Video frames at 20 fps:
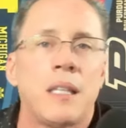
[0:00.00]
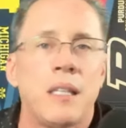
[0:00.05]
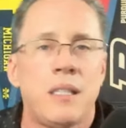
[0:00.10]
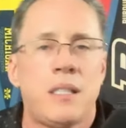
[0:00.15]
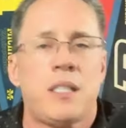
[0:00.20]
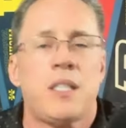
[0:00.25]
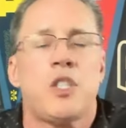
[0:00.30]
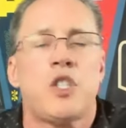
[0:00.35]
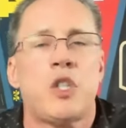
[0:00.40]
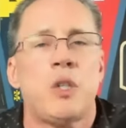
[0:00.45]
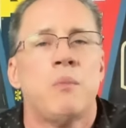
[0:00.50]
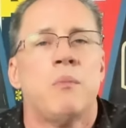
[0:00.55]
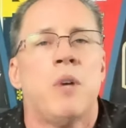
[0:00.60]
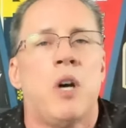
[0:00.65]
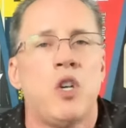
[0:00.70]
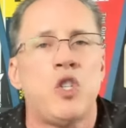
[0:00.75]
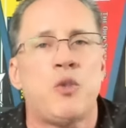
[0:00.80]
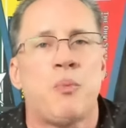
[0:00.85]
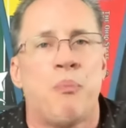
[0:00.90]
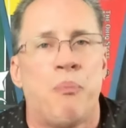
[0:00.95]
This is the
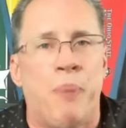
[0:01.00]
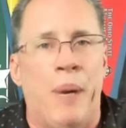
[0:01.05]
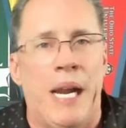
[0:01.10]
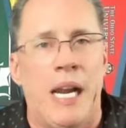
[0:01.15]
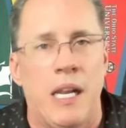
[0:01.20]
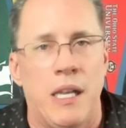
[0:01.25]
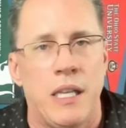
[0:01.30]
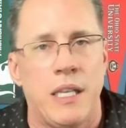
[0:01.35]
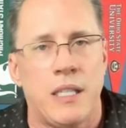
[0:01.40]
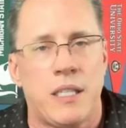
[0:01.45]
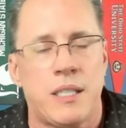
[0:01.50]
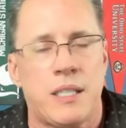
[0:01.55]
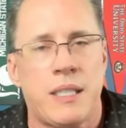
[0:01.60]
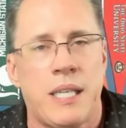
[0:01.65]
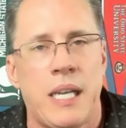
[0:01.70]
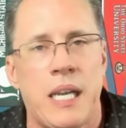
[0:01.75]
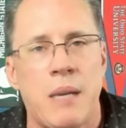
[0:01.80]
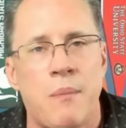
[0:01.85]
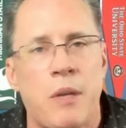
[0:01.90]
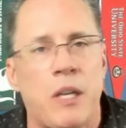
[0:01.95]
most balanced
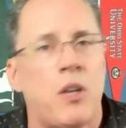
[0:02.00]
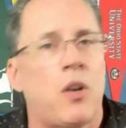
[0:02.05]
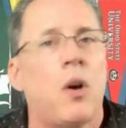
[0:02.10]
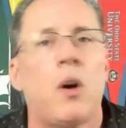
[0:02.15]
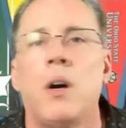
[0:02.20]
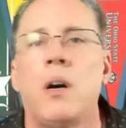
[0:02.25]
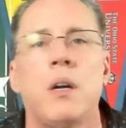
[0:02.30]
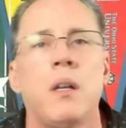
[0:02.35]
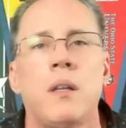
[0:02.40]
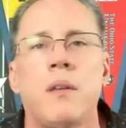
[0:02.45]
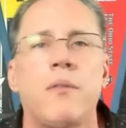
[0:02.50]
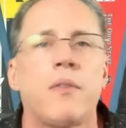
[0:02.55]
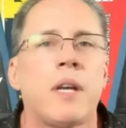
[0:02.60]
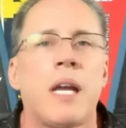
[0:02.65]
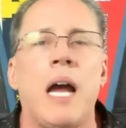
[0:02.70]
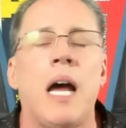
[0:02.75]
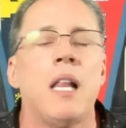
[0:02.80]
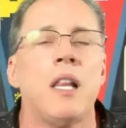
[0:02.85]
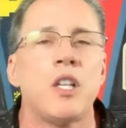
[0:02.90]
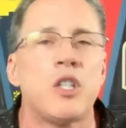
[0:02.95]
team in all of
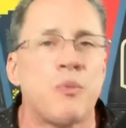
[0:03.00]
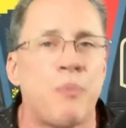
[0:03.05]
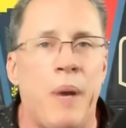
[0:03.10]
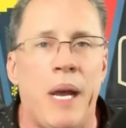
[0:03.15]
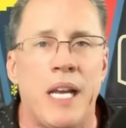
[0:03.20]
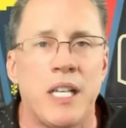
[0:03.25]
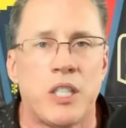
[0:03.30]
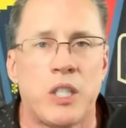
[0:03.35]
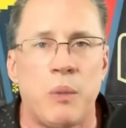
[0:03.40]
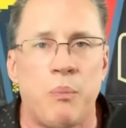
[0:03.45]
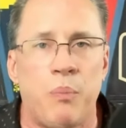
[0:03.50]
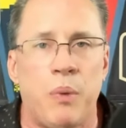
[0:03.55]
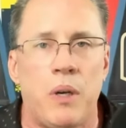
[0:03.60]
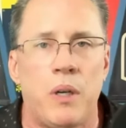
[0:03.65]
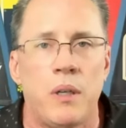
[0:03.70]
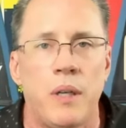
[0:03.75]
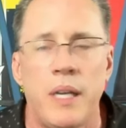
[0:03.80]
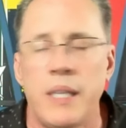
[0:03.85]
college basketball,